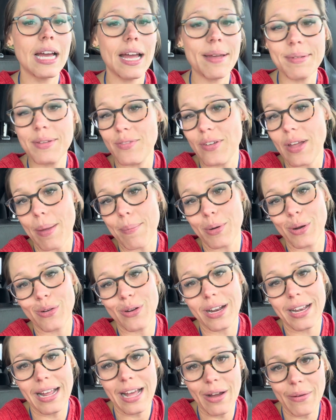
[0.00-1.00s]
I'm in fat burn
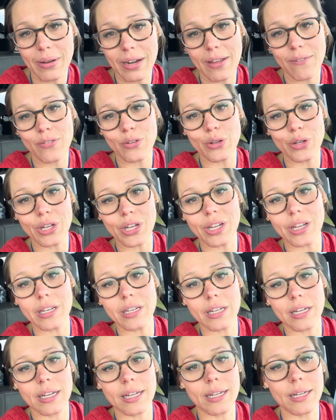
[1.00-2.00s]
right now and I feel
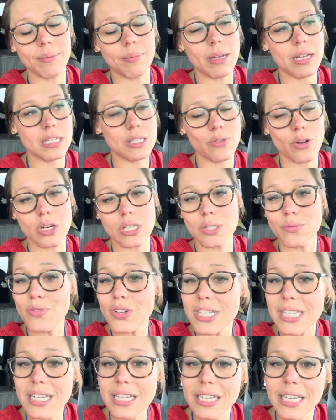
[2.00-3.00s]
good um, as far as
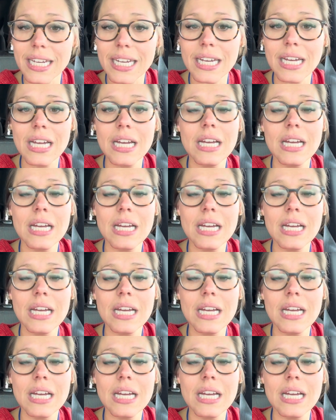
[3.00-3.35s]
physically,